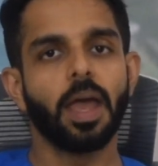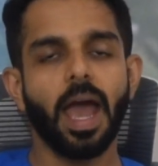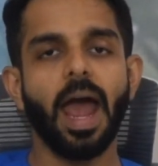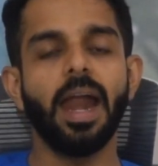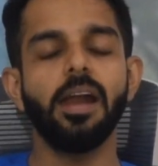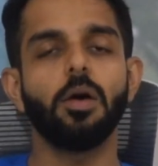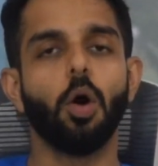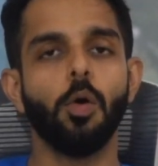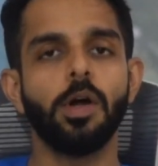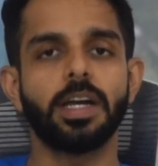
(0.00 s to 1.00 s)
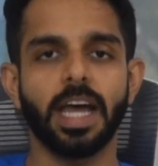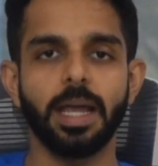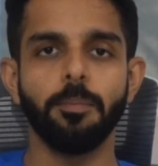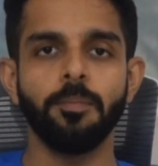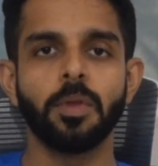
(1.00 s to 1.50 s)
and over
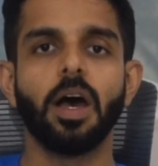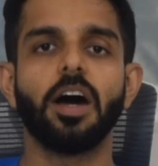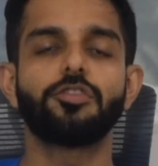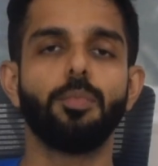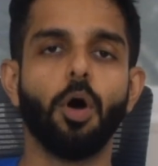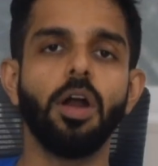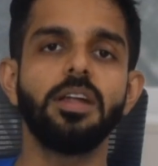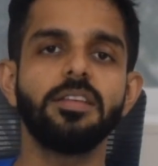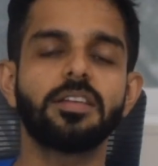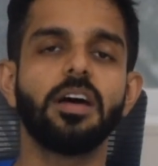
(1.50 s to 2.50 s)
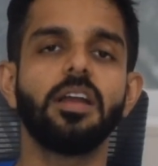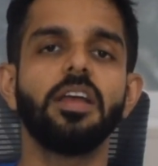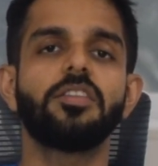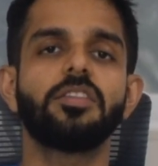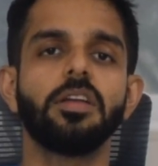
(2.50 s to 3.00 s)
time a small disc
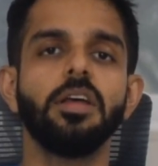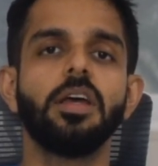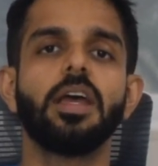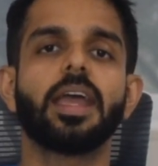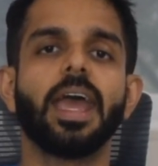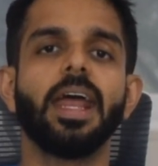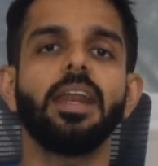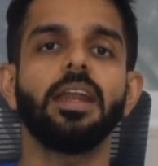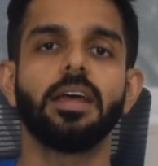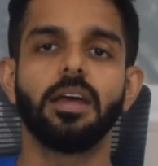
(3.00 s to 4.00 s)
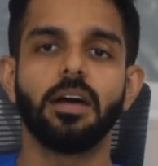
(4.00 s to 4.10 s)
herniation can